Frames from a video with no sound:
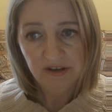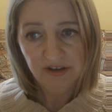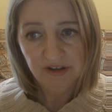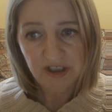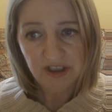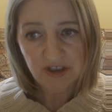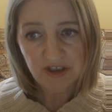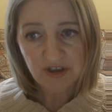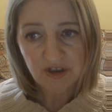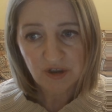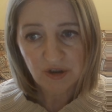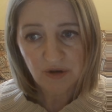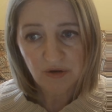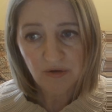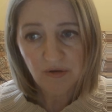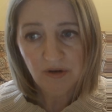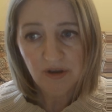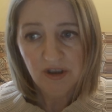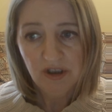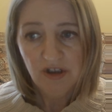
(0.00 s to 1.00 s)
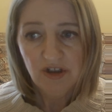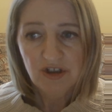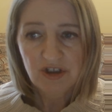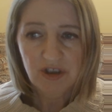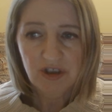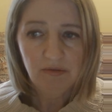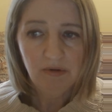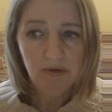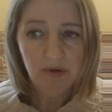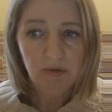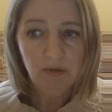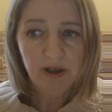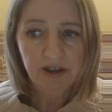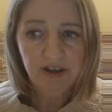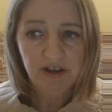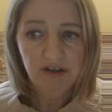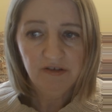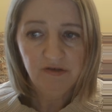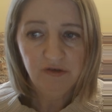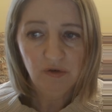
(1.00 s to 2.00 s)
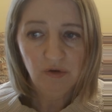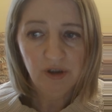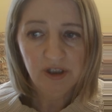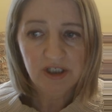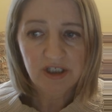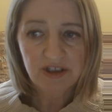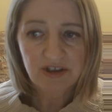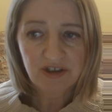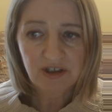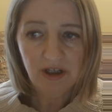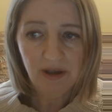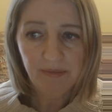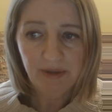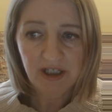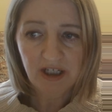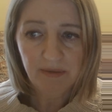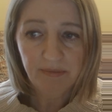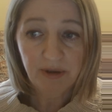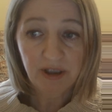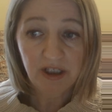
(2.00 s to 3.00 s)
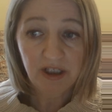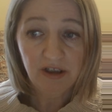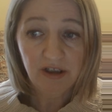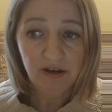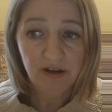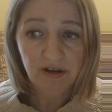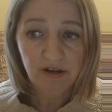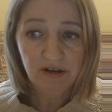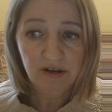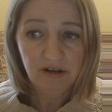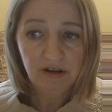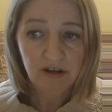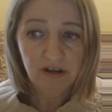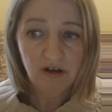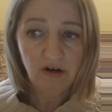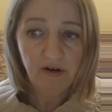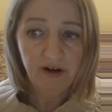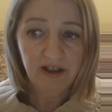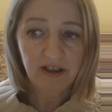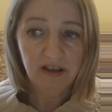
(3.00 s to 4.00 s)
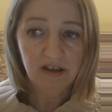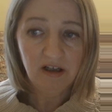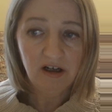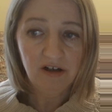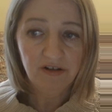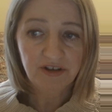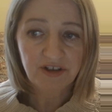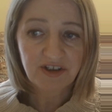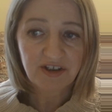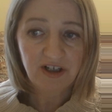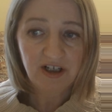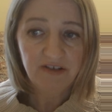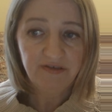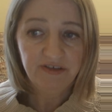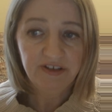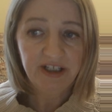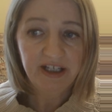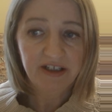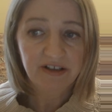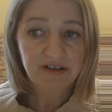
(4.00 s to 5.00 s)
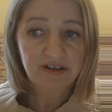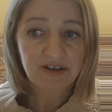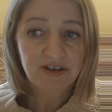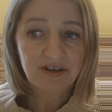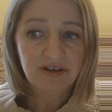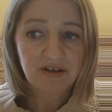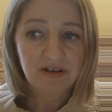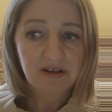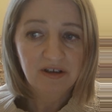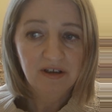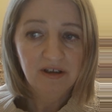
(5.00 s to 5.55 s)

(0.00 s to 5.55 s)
these two. So what we want to avoid is coming up here, going along the siphonators,